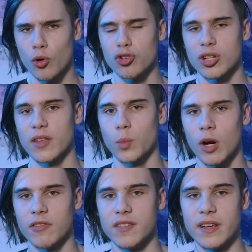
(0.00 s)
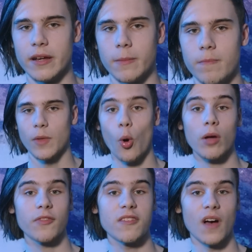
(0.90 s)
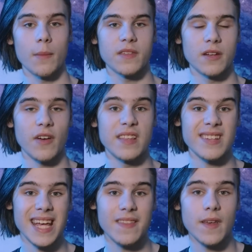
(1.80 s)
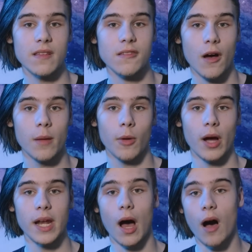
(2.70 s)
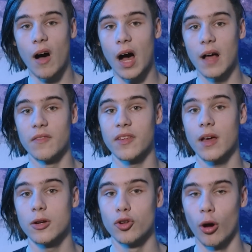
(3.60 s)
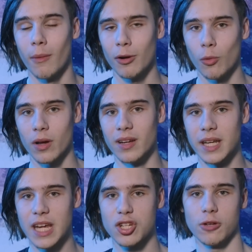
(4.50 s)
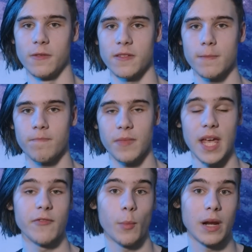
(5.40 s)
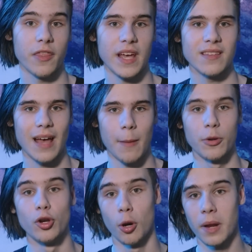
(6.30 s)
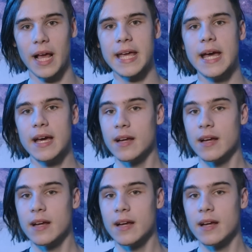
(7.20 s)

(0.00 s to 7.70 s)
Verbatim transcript: caution is warranted. All of the times and events in this timeline are under nominal conditions. Even when things happen normally,